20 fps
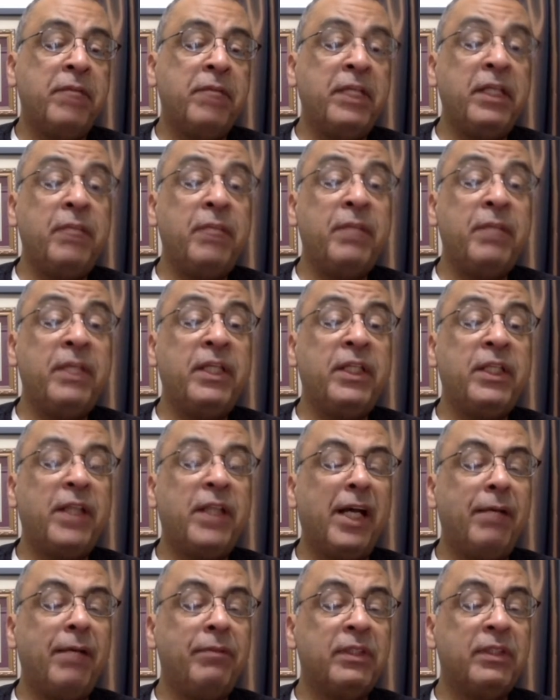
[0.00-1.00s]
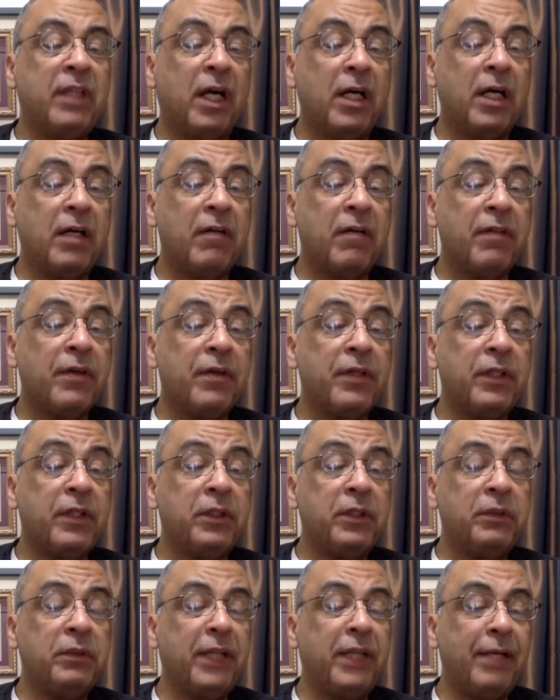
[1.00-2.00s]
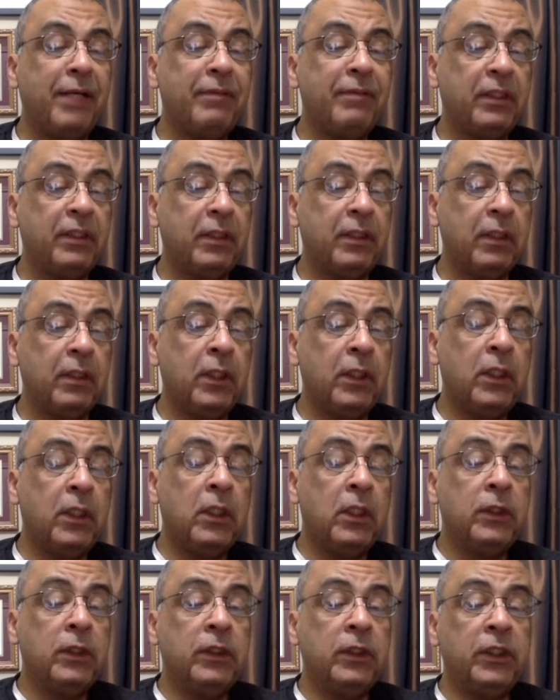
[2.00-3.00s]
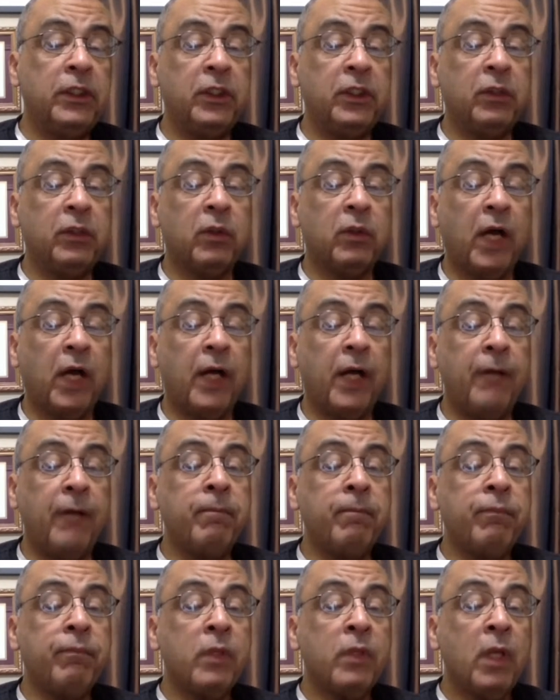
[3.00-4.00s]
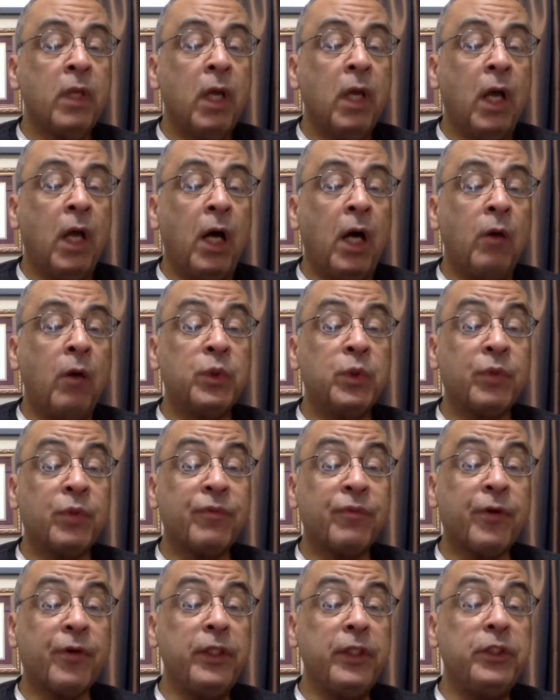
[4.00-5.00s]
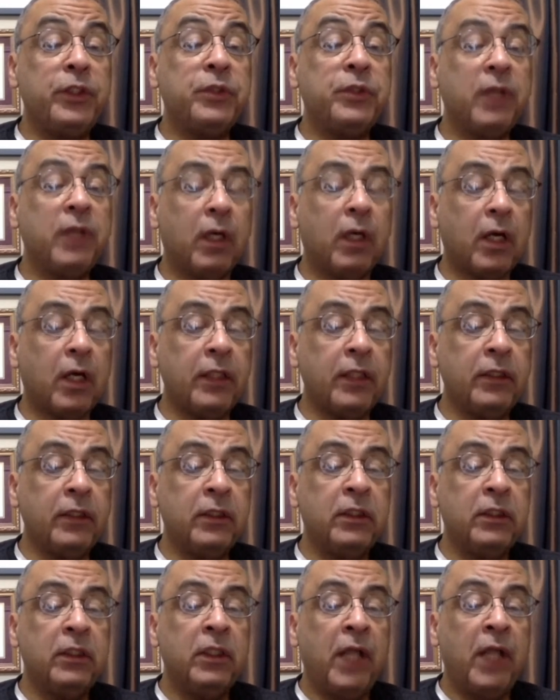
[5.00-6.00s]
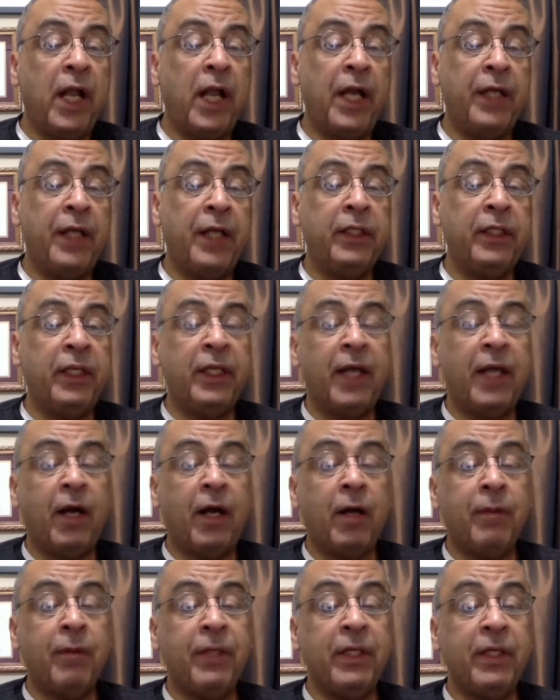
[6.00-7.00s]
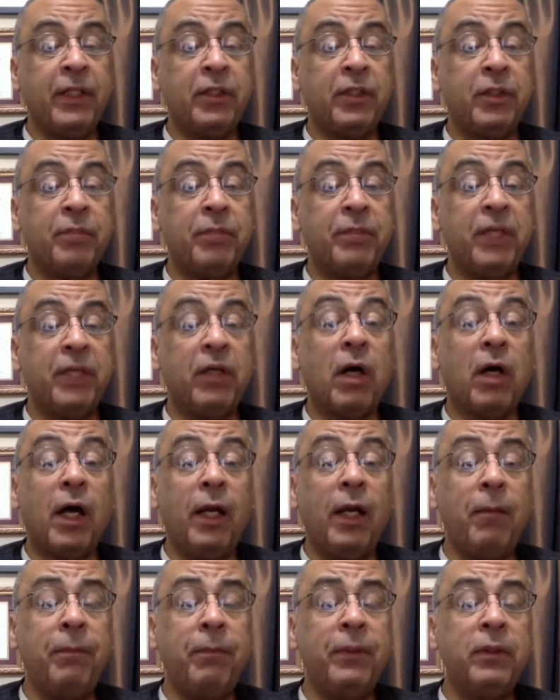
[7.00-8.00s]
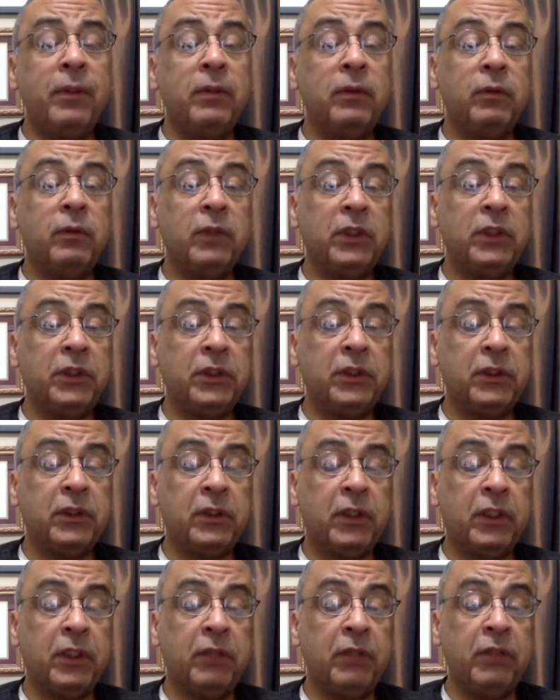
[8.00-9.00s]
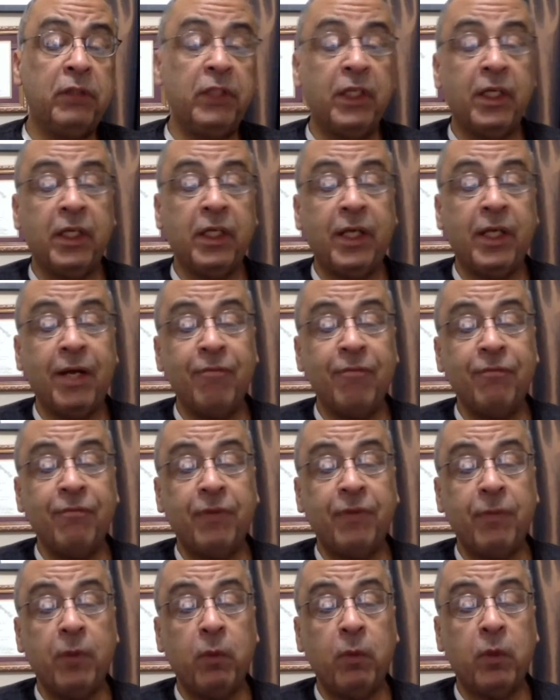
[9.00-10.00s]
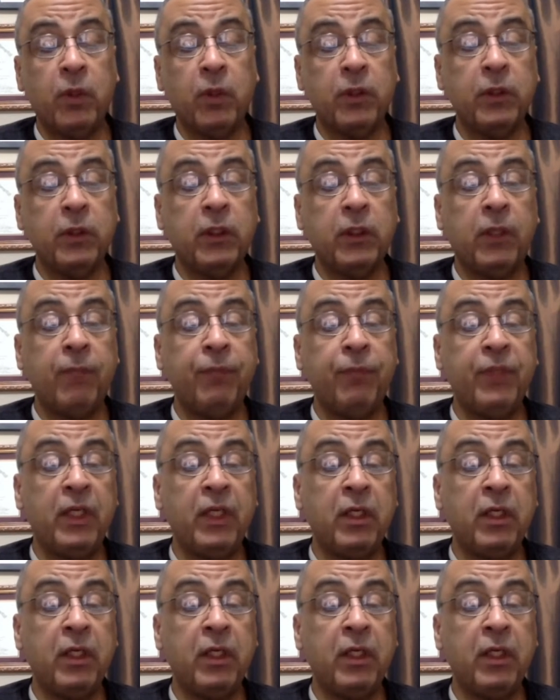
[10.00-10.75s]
many times, 132 times that the Quran was referring to the heart. And in Arabic, it could be qalb, which is it comes from the word